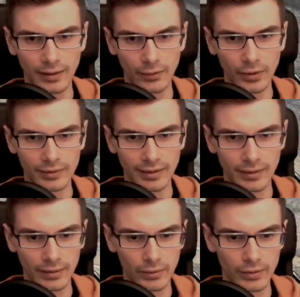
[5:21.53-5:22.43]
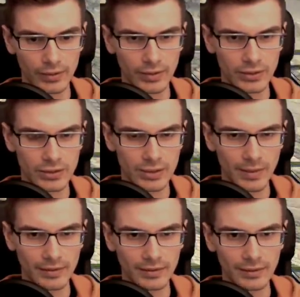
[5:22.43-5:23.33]
It works like Hui Ricochet
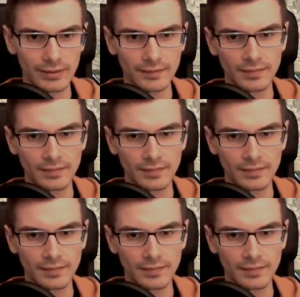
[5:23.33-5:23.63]
basically.